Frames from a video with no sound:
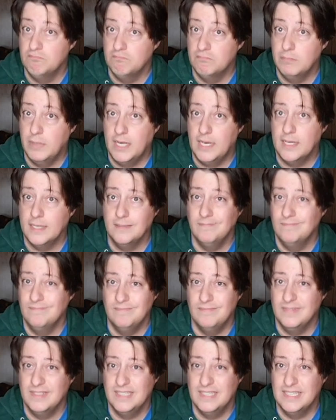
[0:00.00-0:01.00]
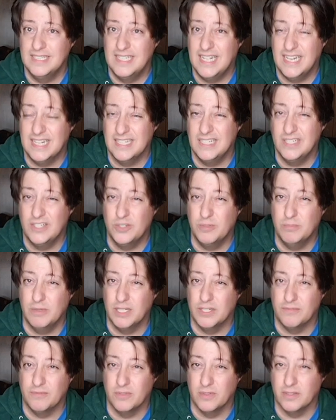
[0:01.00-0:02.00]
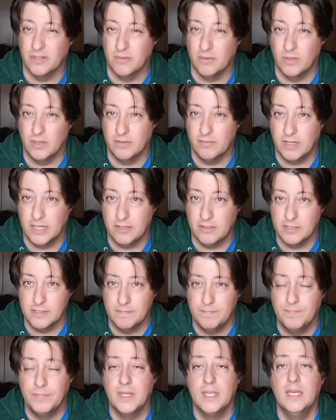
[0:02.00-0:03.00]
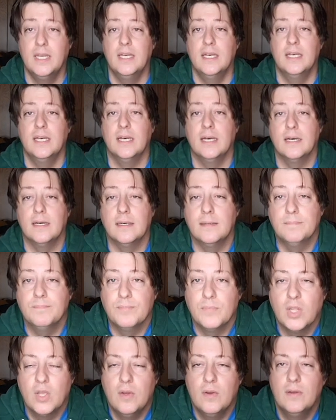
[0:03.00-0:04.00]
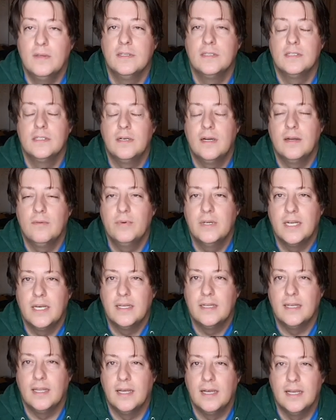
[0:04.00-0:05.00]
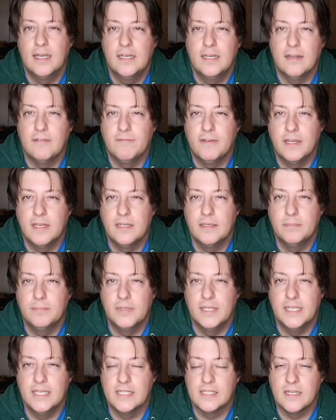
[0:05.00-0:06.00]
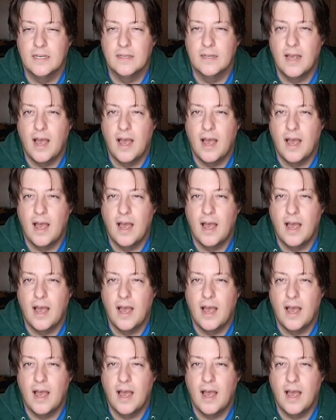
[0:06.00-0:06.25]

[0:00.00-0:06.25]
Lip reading: But it's not going to do much for the coronavirus. So I went online. I found a place called